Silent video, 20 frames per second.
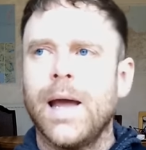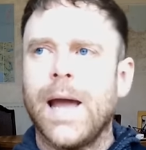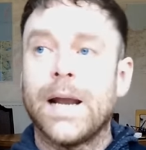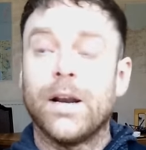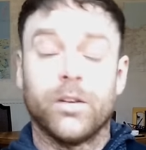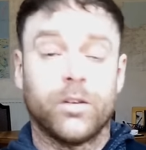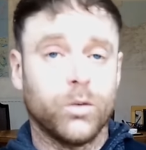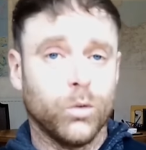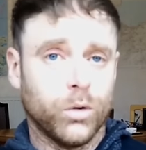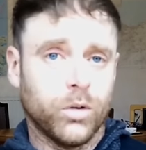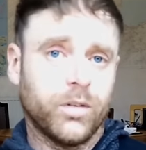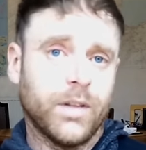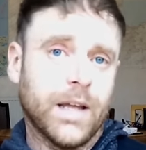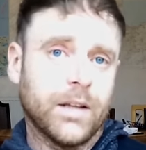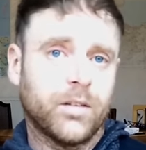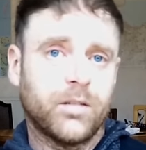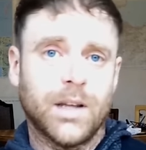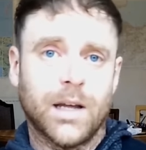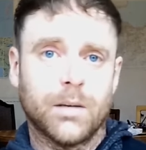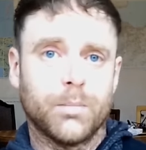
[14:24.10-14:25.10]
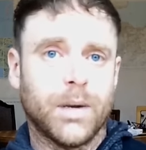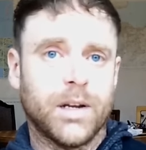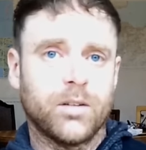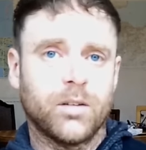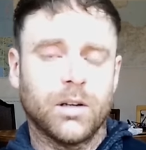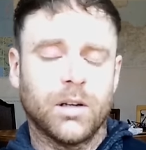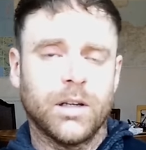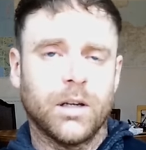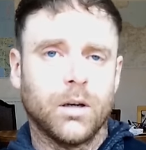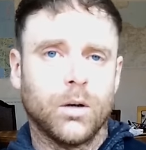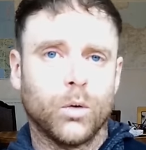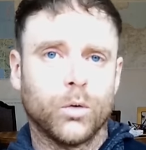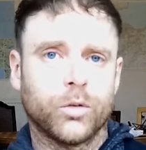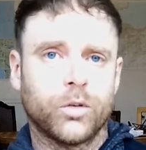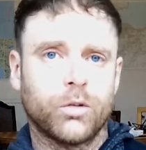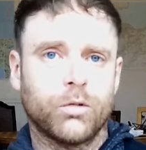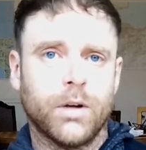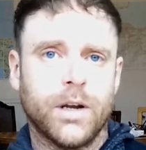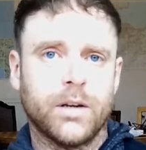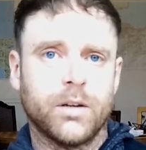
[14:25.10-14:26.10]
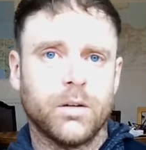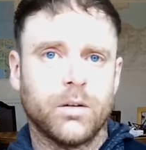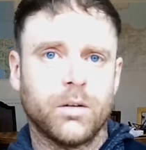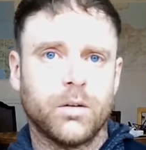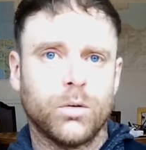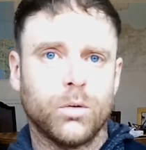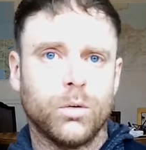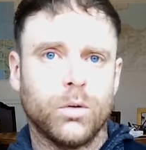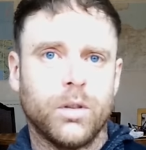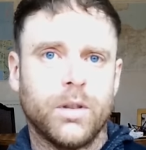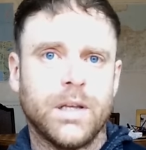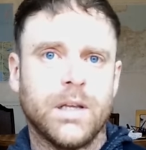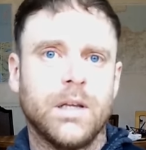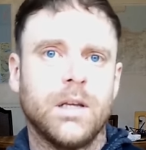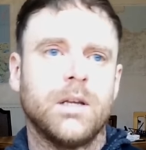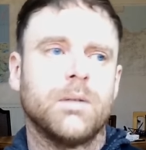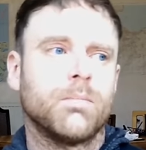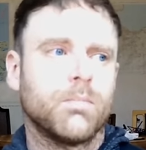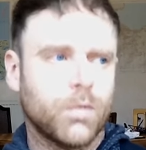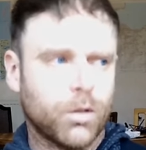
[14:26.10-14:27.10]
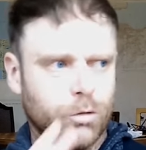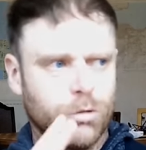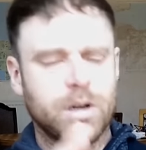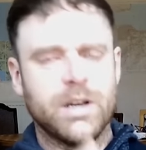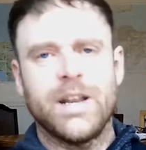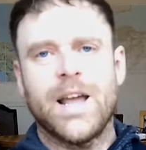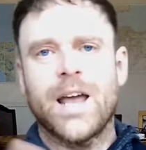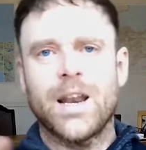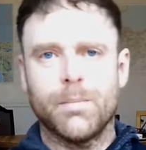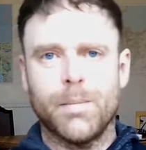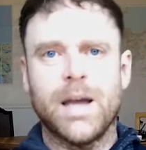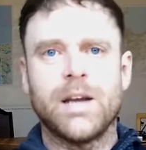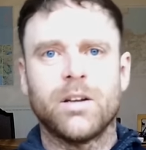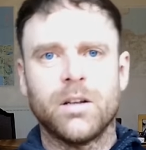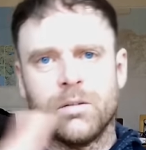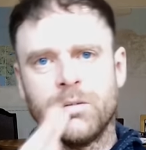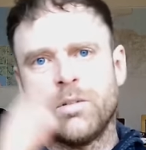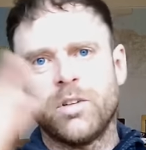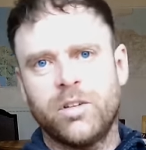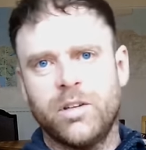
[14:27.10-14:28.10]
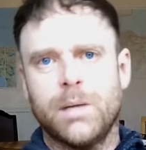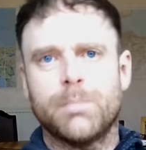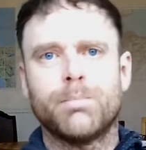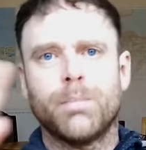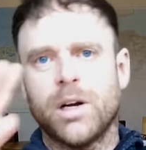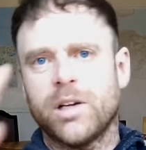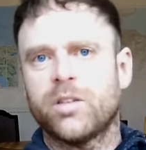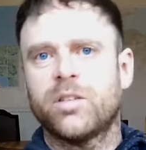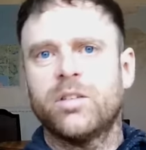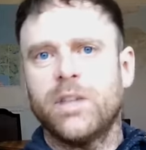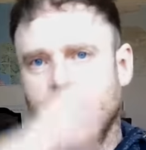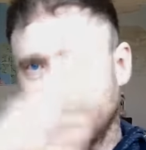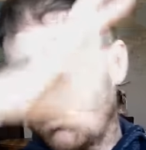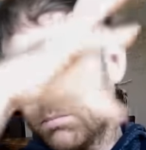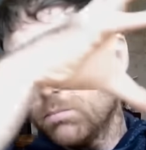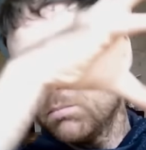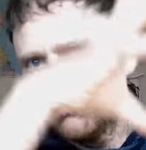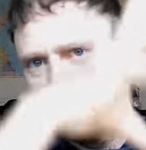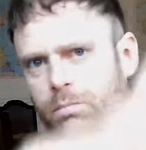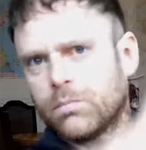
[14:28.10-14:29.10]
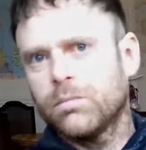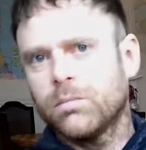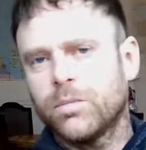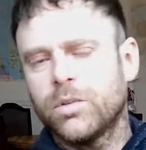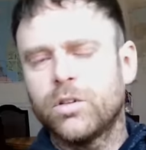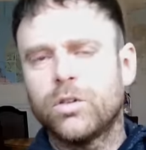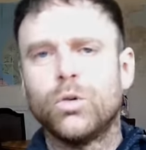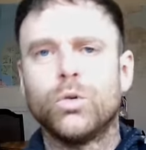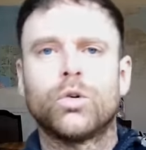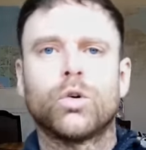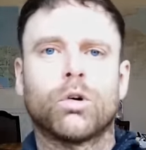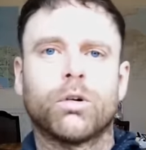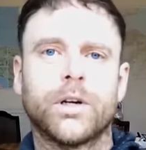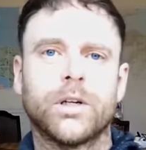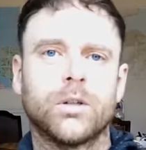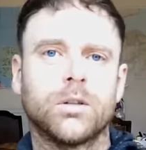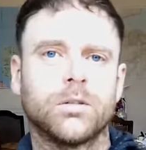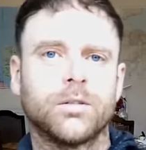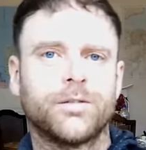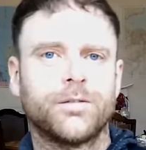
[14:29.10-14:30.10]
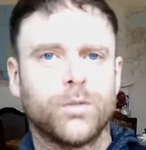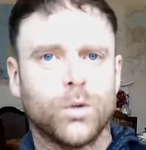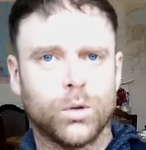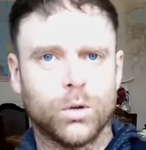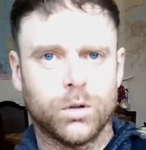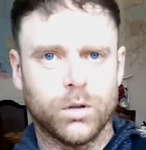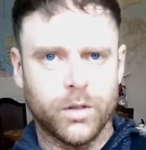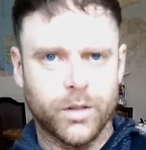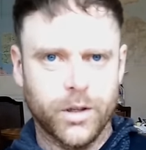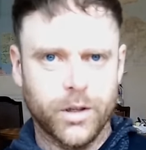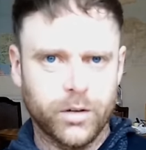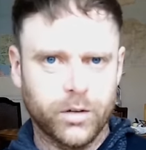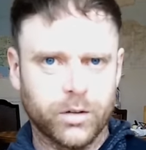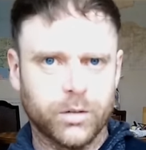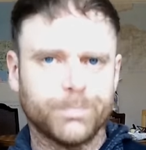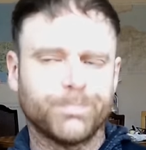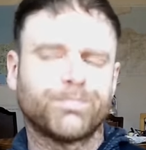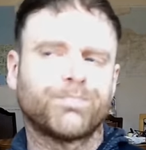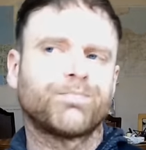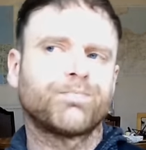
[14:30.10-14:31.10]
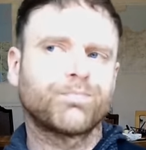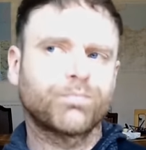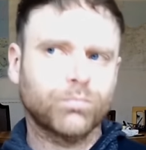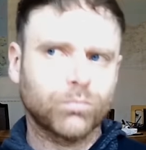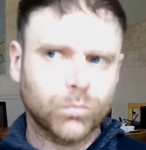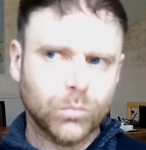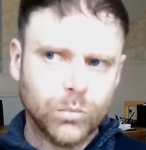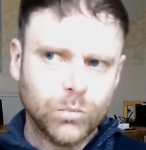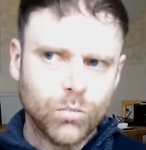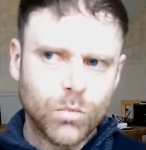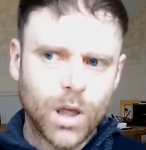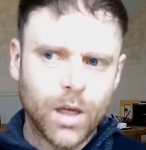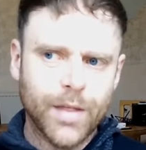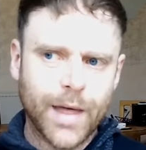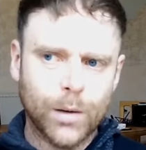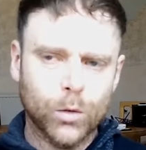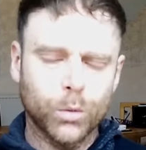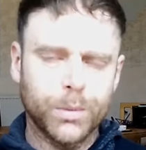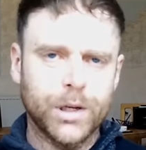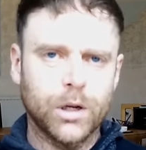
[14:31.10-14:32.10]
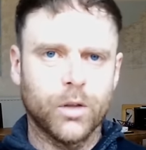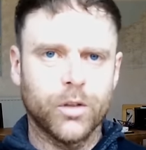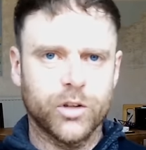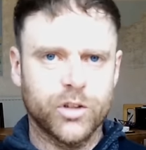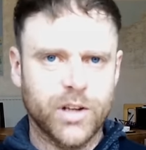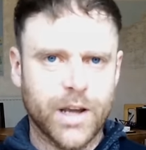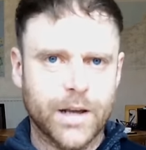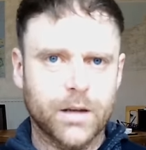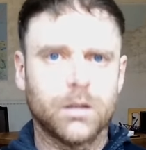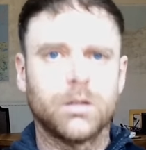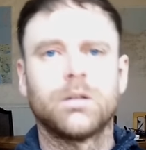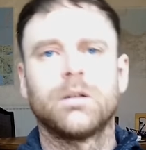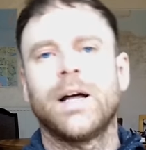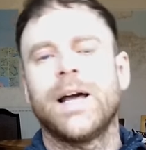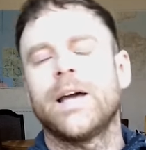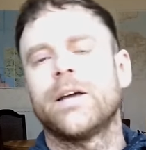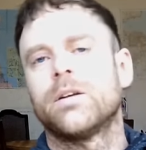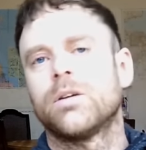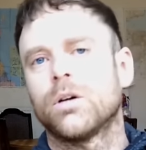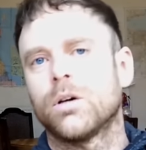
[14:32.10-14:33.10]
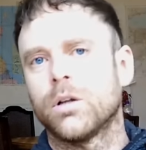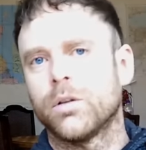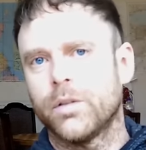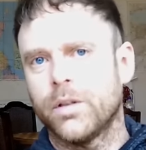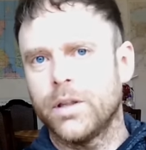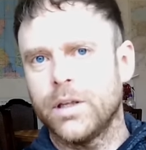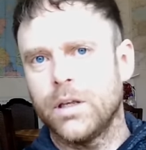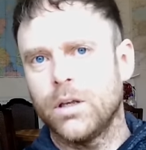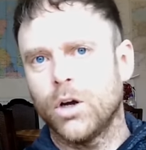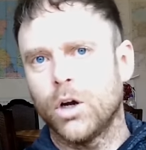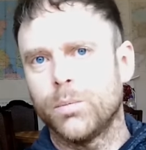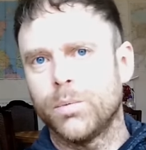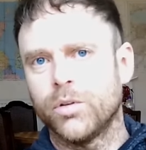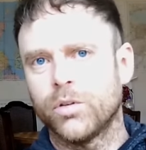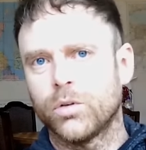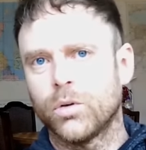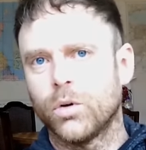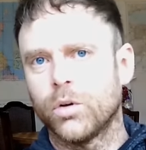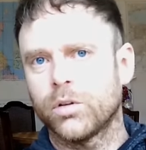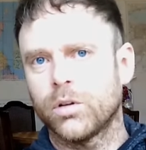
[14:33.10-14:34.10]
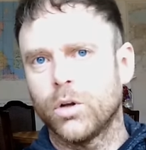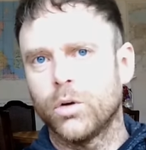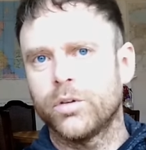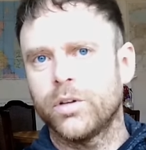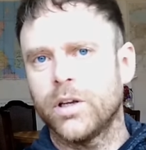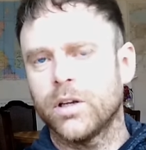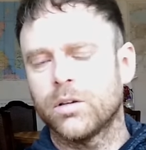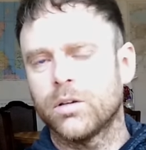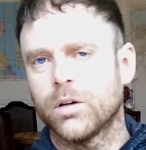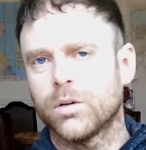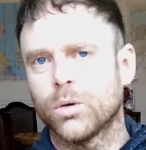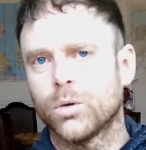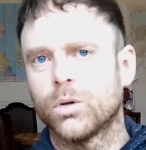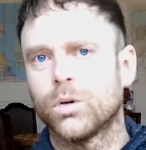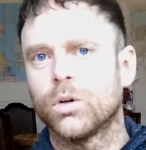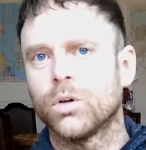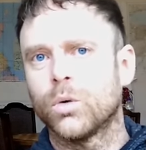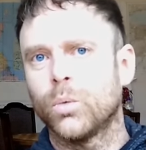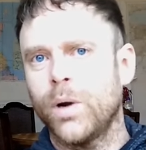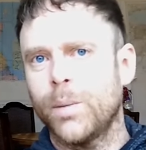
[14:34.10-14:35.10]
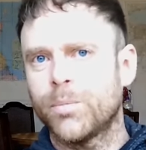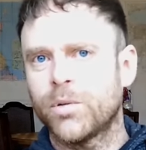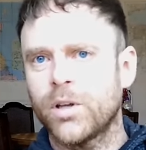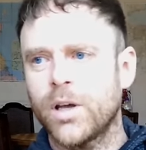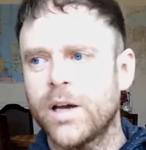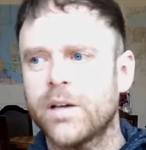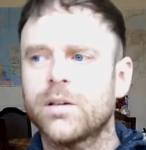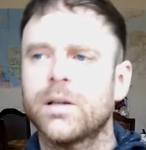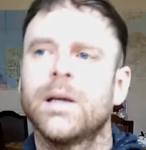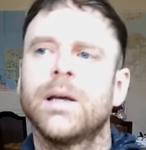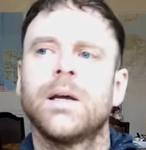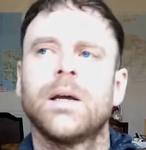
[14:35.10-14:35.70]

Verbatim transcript: And as soon as that's done, basically I'll launch straight into the 3D animated step-by-step -step tutorial for this. That will be on the channel and on the opensourcelowtech.org website.